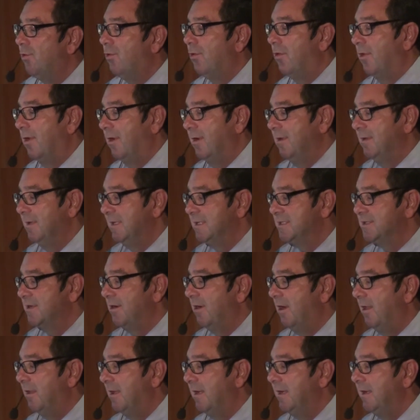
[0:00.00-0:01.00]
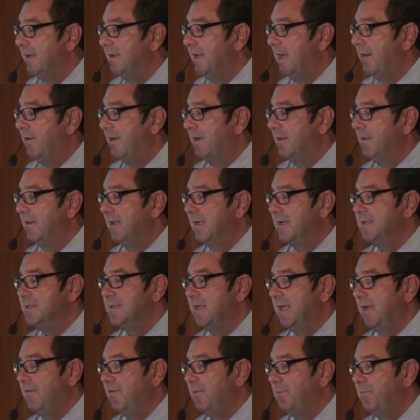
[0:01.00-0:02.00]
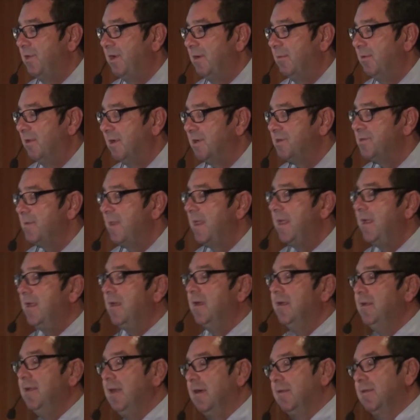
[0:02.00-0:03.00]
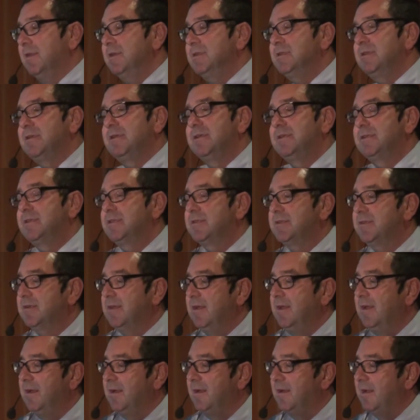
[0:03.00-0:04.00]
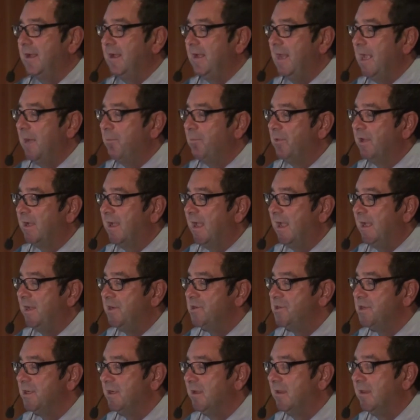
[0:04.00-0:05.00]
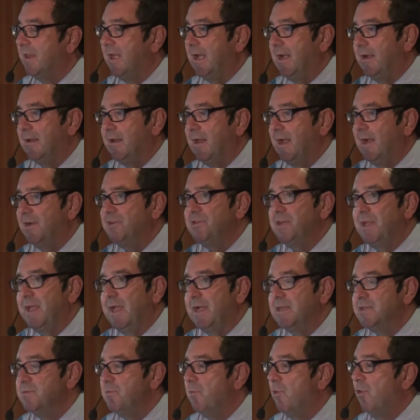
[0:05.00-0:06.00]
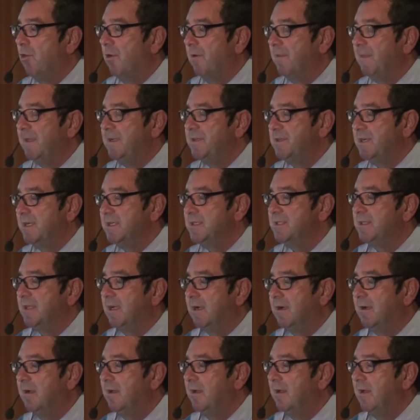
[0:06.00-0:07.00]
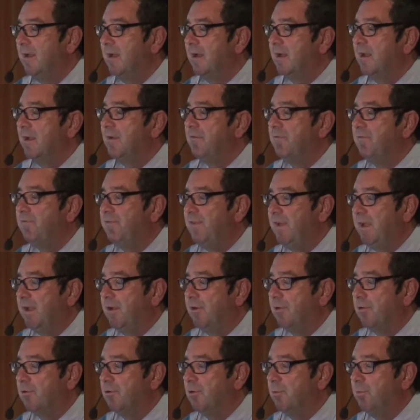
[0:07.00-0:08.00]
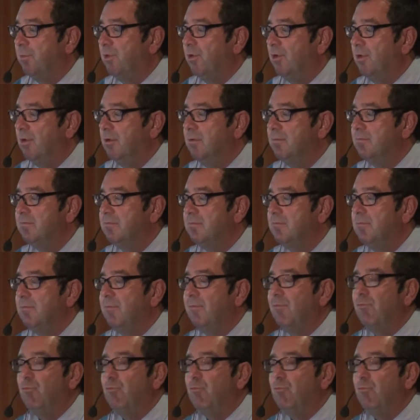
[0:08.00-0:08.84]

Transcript: tour, let's call it. Now I click Save and Publish. Now this is an application that actually has more than just a configurable